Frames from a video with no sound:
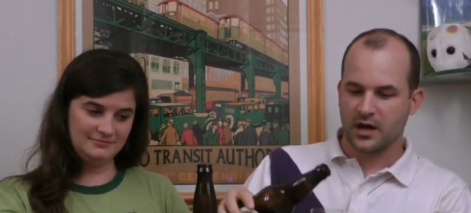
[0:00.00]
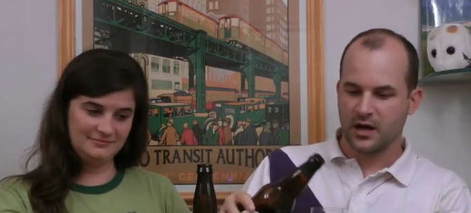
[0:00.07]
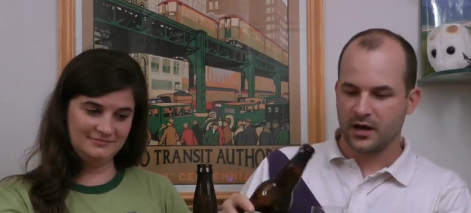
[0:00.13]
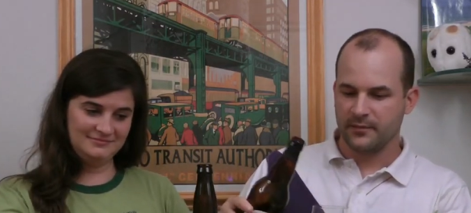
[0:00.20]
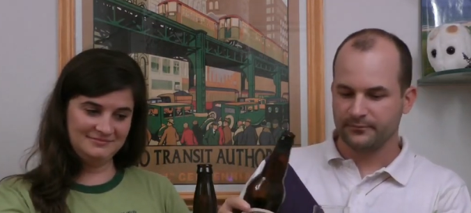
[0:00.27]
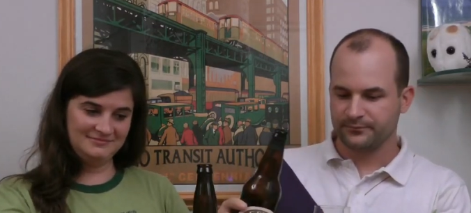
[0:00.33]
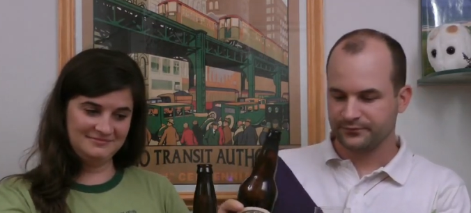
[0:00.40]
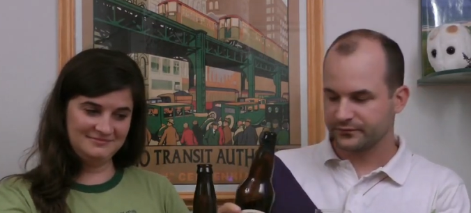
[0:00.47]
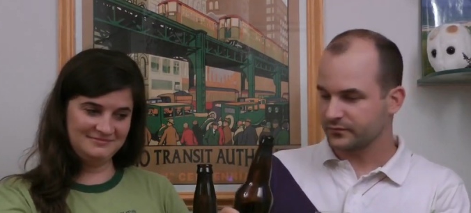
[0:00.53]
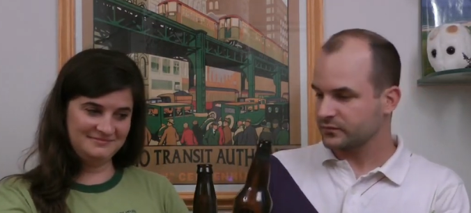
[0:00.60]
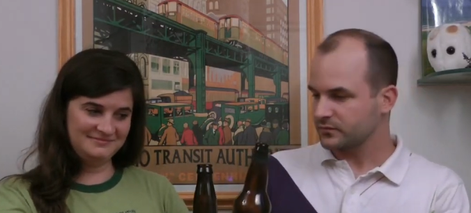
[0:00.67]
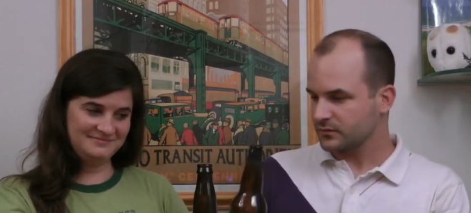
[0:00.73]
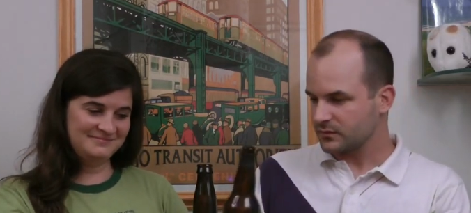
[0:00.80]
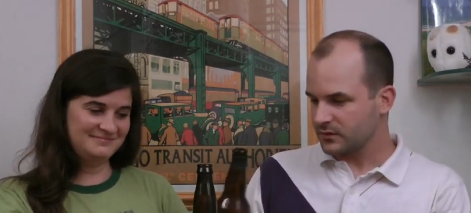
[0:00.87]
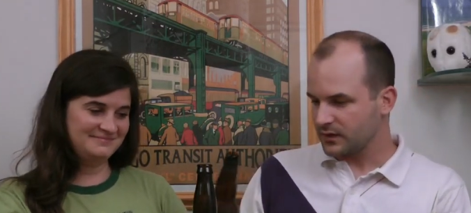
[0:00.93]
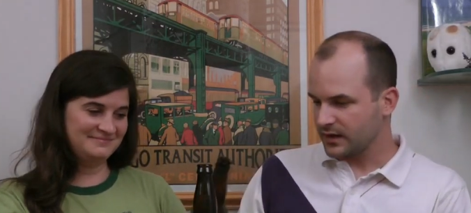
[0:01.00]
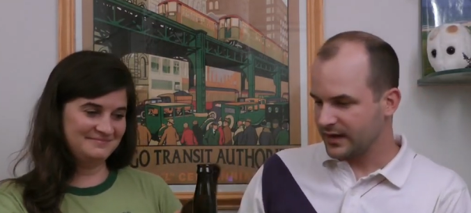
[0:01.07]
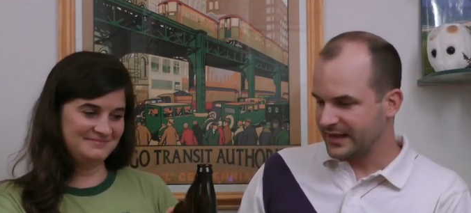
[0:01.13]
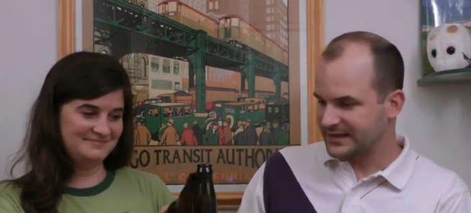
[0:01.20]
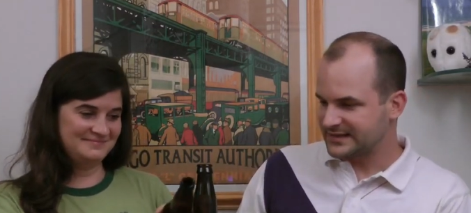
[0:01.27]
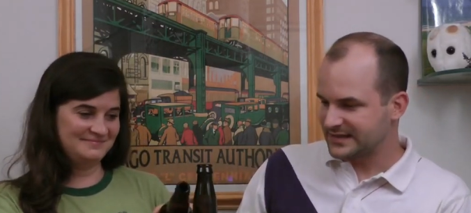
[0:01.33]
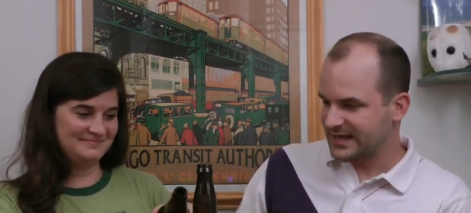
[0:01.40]
Speaker 1: Um,
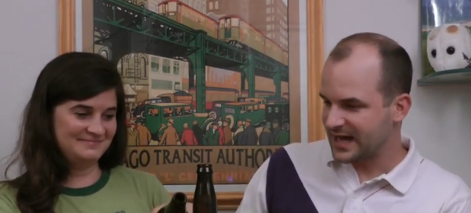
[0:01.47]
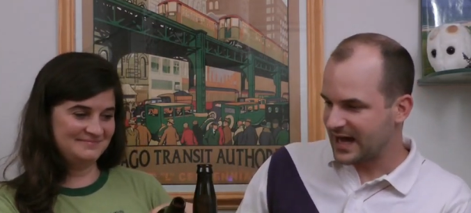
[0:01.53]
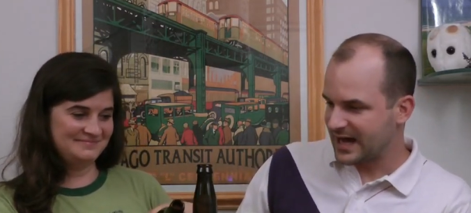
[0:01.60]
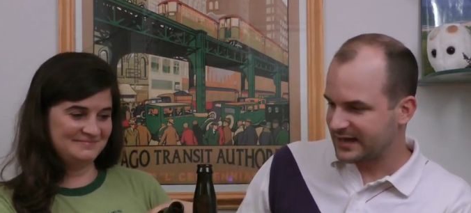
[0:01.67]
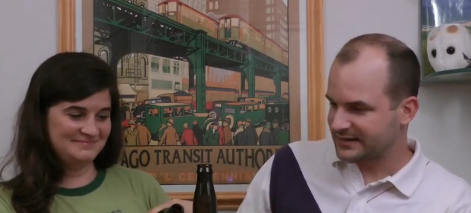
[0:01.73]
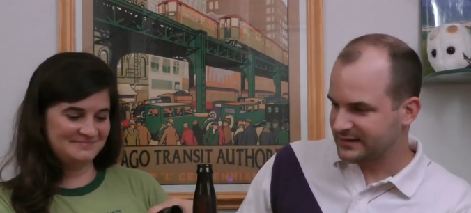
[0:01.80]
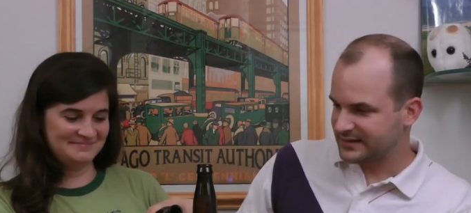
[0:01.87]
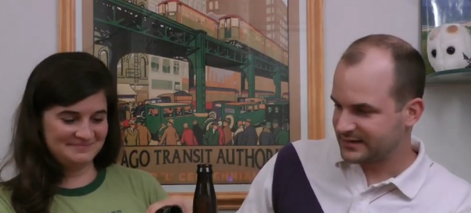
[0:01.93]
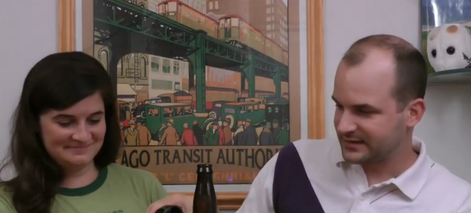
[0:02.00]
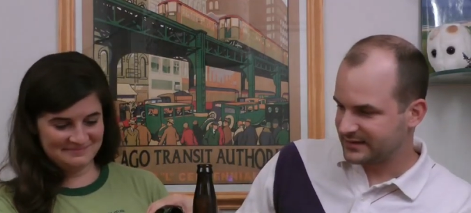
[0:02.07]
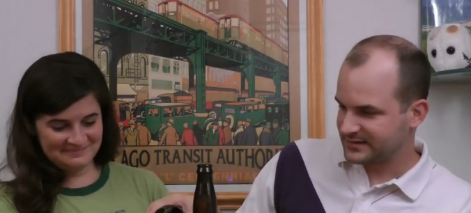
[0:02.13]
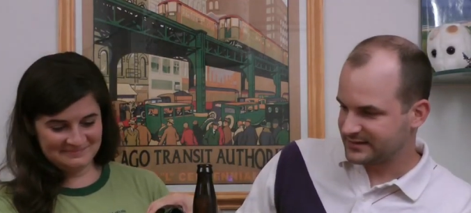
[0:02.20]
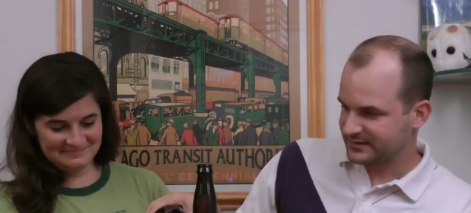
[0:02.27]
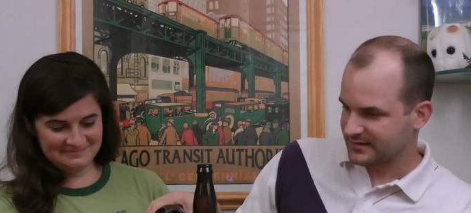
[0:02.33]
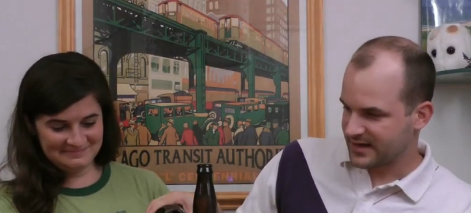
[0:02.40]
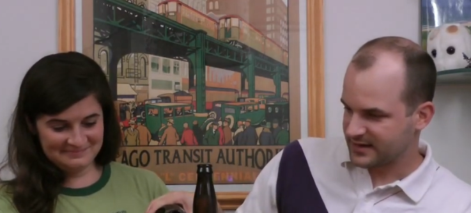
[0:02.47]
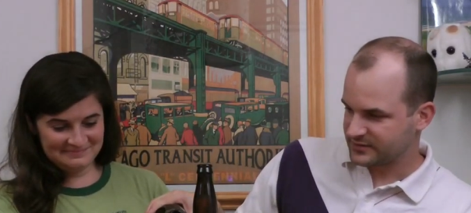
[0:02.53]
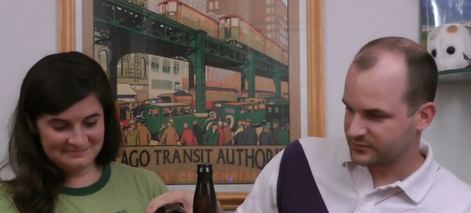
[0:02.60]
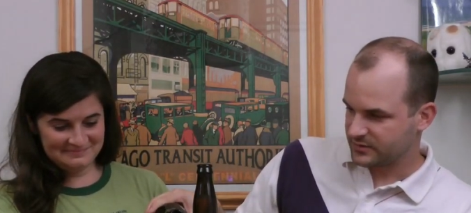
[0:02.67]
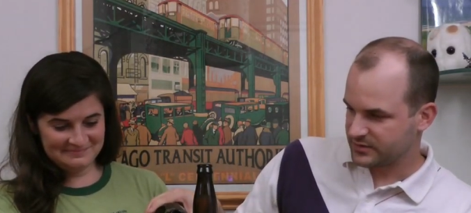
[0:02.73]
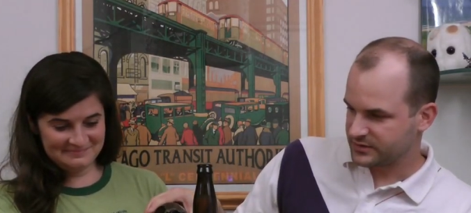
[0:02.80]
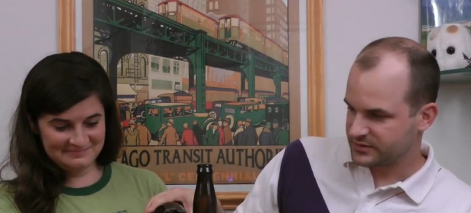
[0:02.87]
it's got, it's the
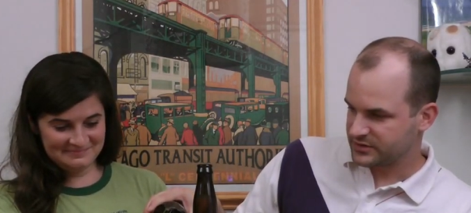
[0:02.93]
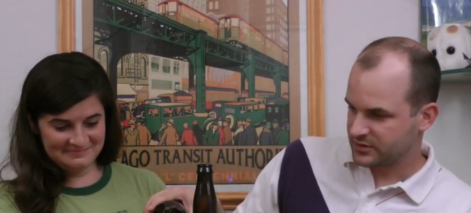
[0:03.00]
last one,